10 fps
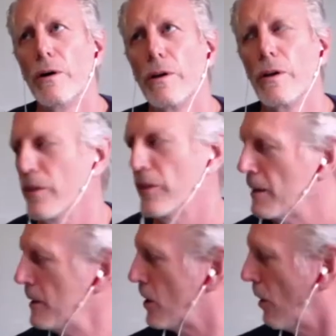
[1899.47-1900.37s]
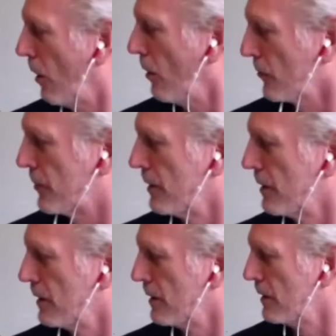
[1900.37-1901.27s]
you know, I think I'm in a cult.
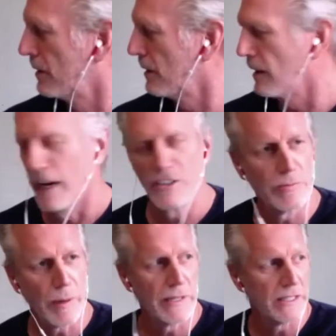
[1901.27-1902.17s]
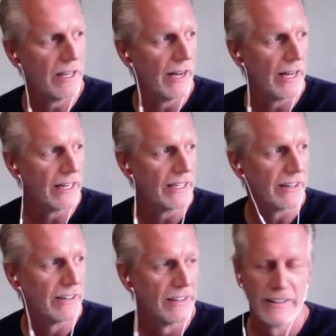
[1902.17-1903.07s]
I should probably get the hell out of
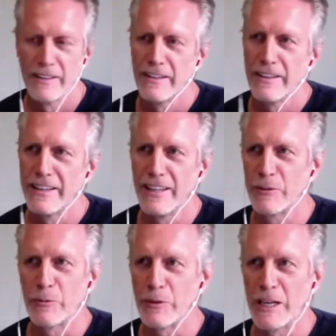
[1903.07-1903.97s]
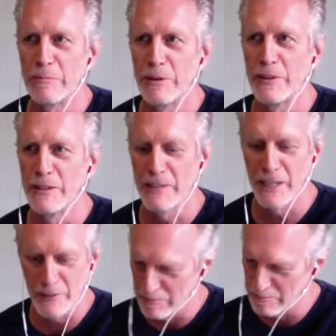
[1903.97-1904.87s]
here. And had some great epiphany like
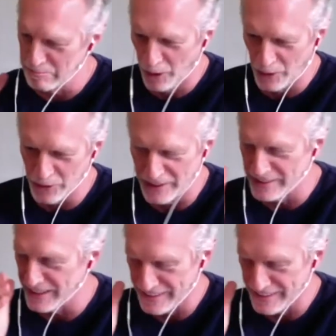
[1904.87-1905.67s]
like bolted. It's like